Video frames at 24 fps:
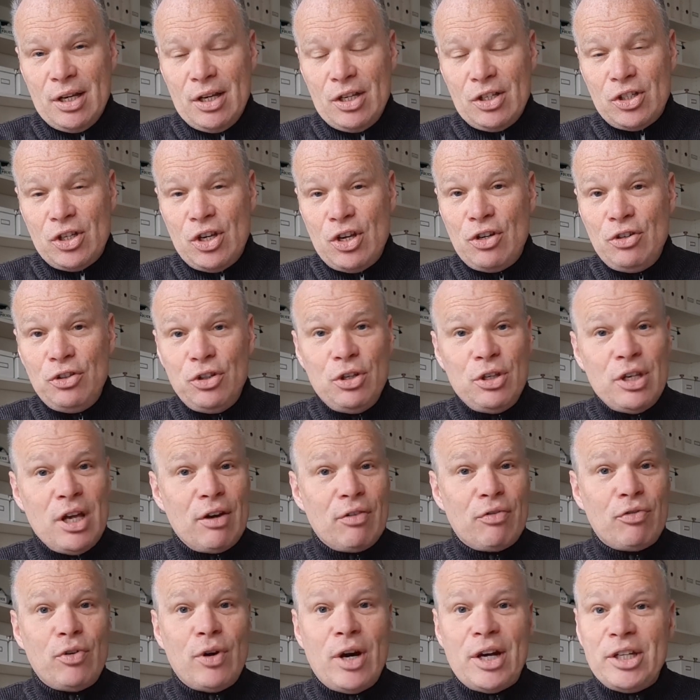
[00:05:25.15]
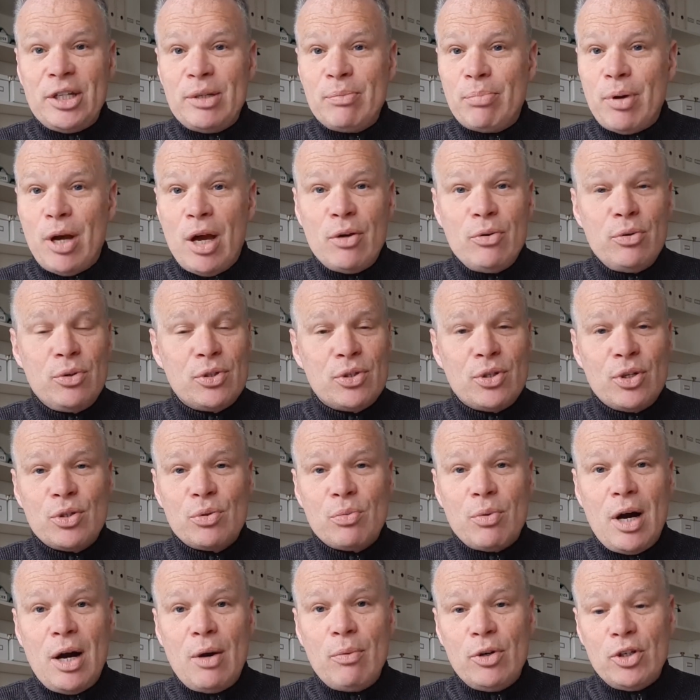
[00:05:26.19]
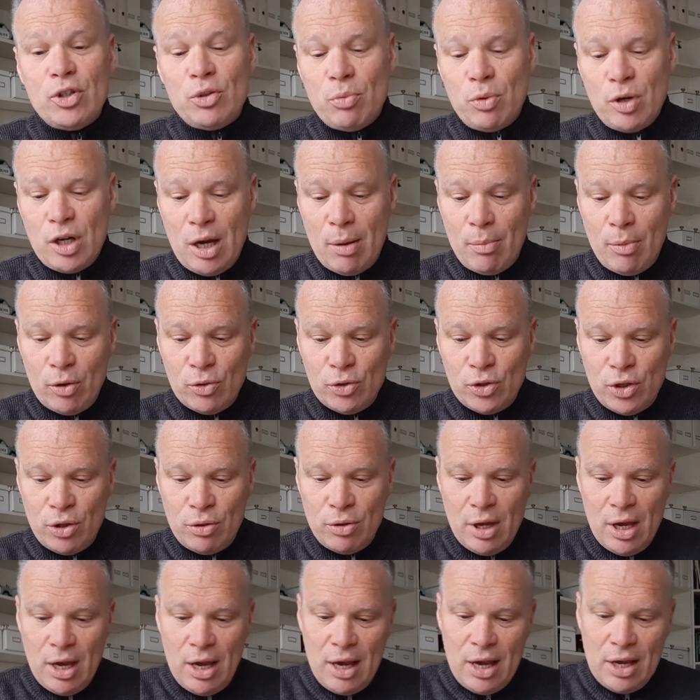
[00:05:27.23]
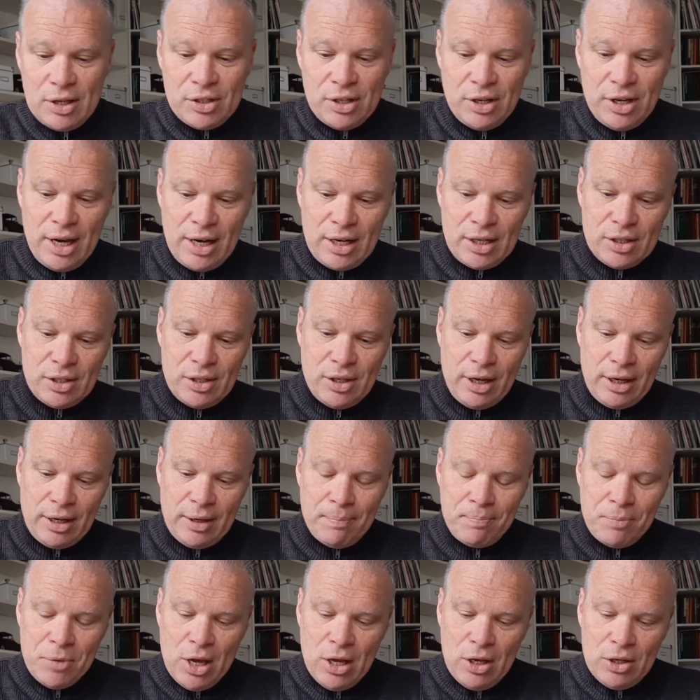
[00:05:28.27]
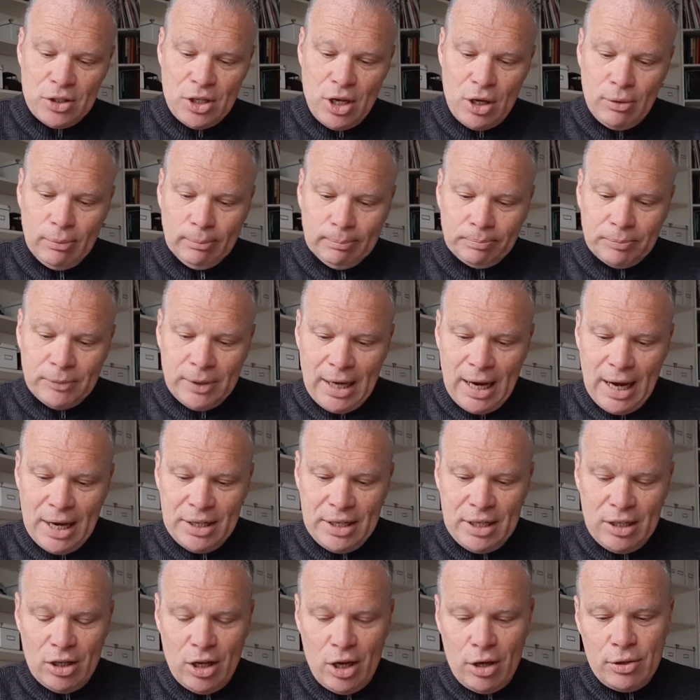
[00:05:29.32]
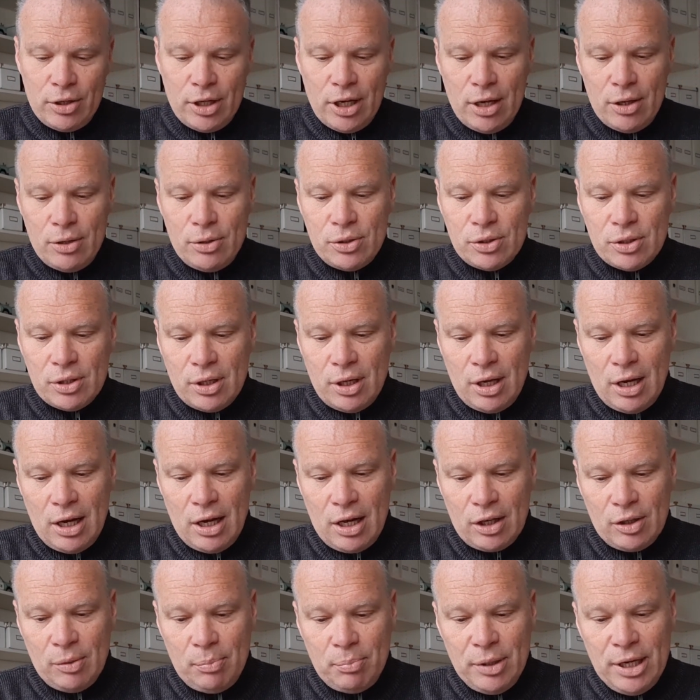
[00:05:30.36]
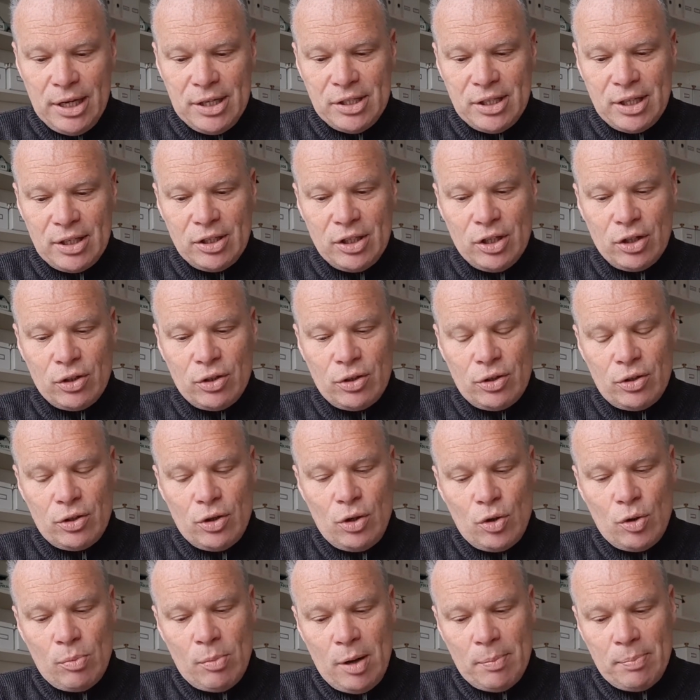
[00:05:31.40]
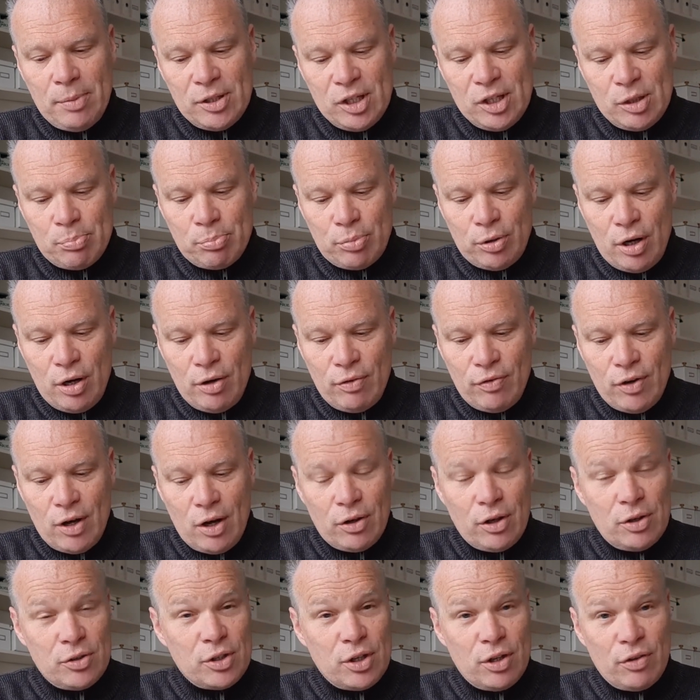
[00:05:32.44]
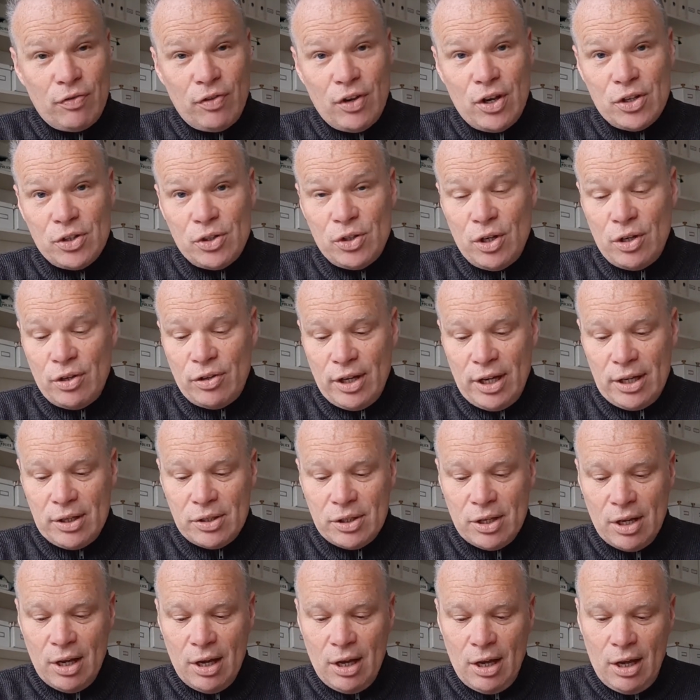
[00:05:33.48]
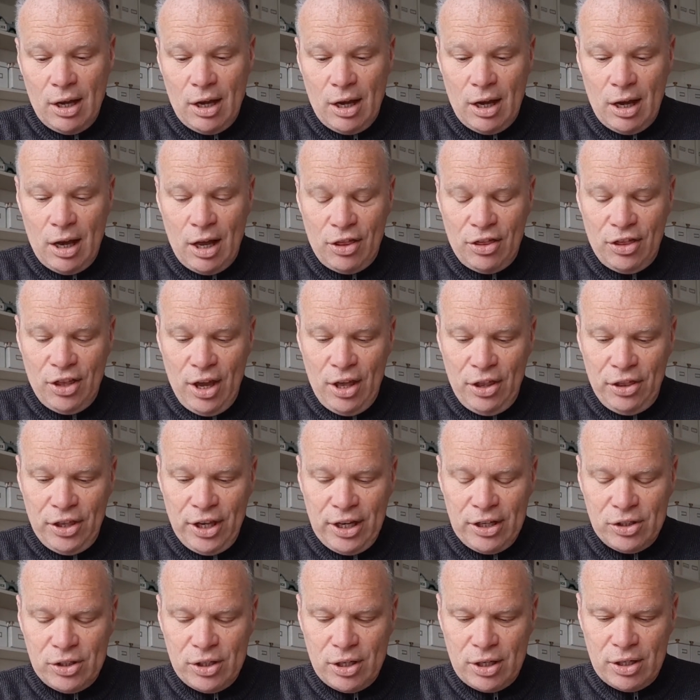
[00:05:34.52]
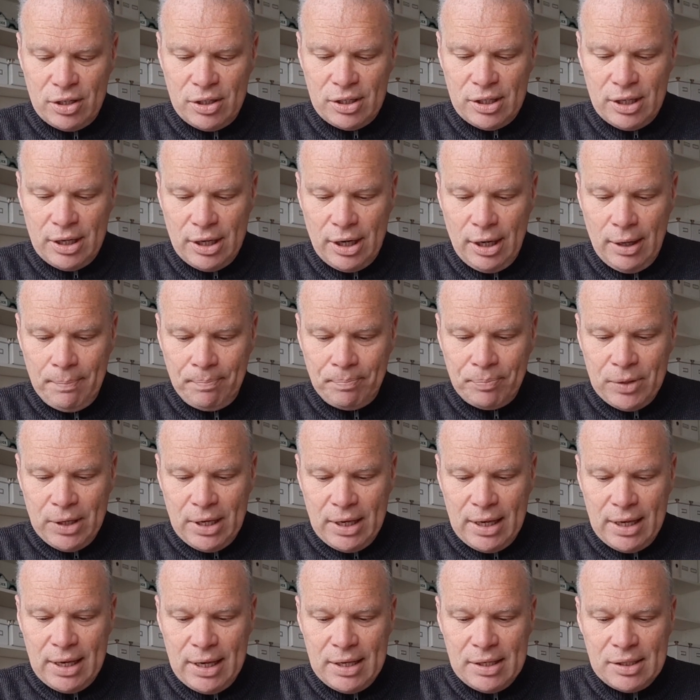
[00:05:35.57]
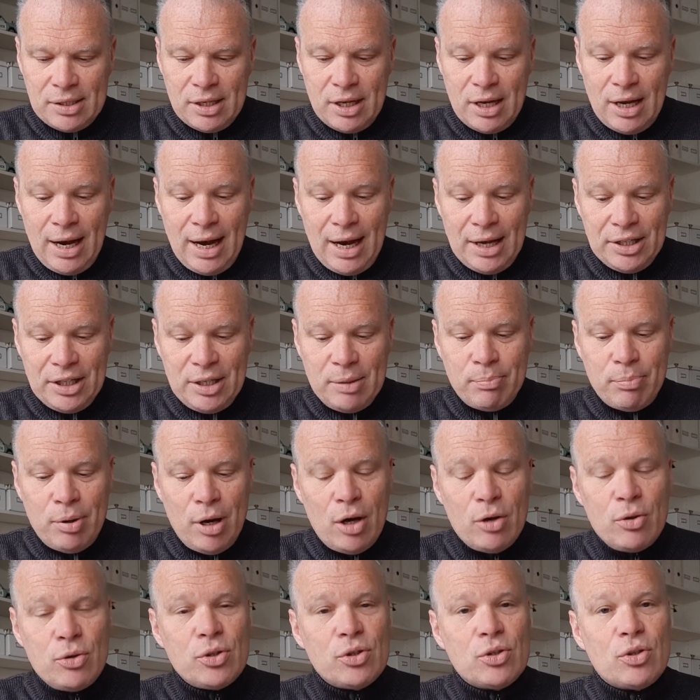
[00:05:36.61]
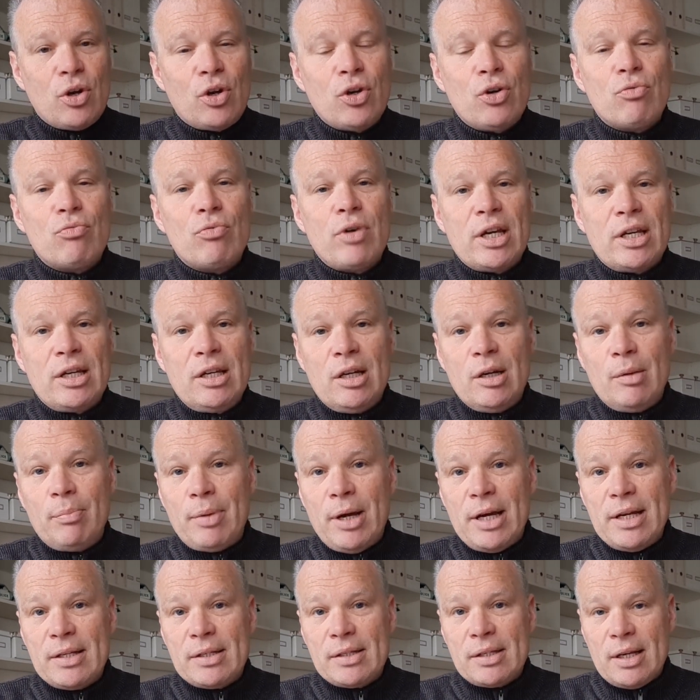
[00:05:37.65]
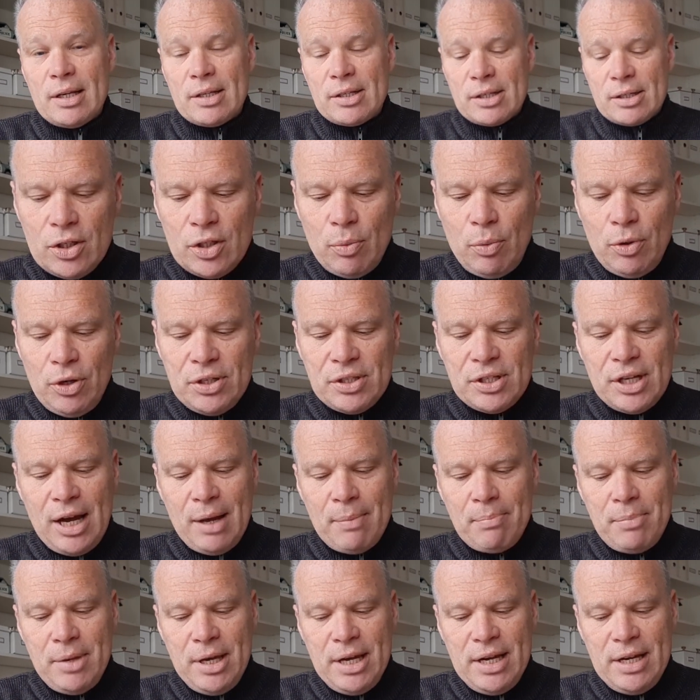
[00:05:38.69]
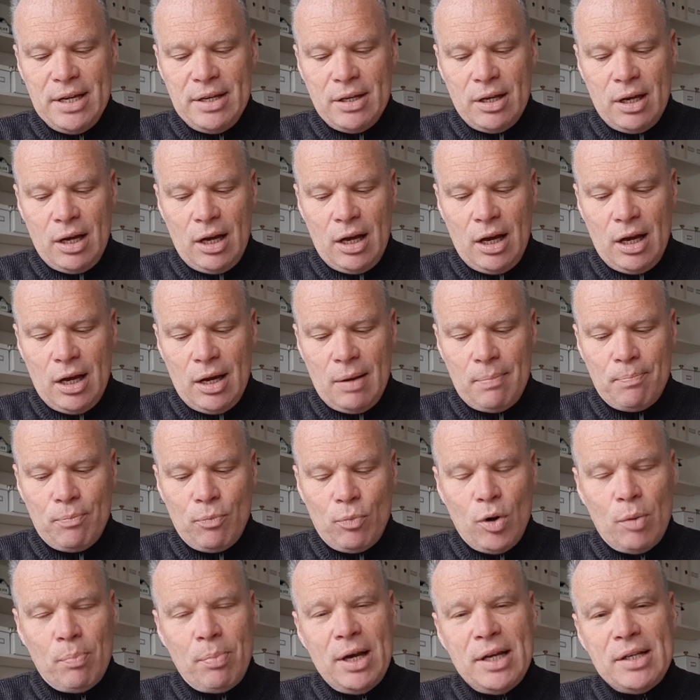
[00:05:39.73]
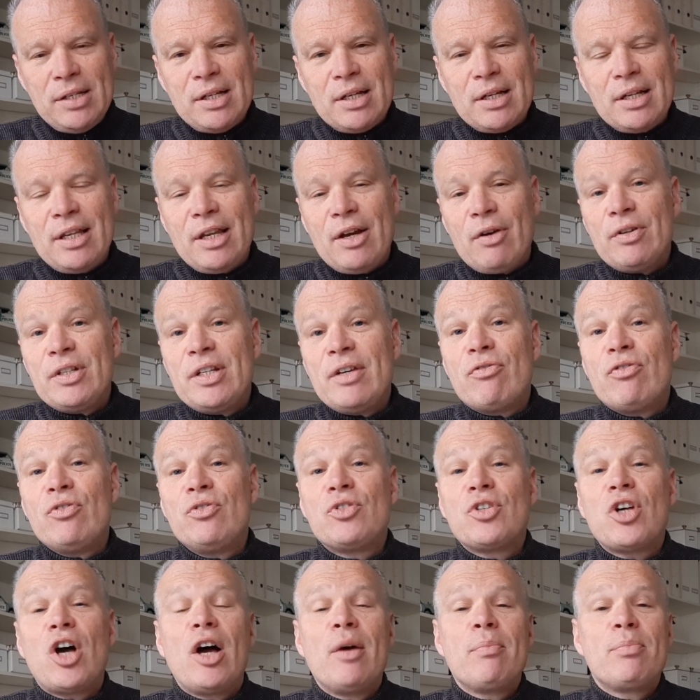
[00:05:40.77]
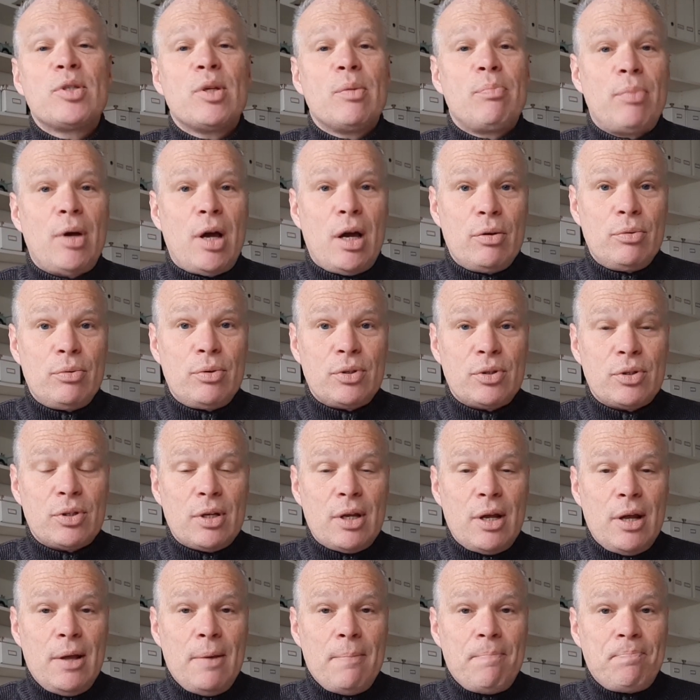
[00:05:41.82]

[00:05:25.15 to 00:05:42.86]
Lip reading: So you can do that for adding posts as well, which we'll come on to as the next thing. So adding logos, completing the Google My Business profile, those are the first two things. A third thing to consider is adding posts on a regular basis. So what does that mean? Well, basically, there are different types of posts.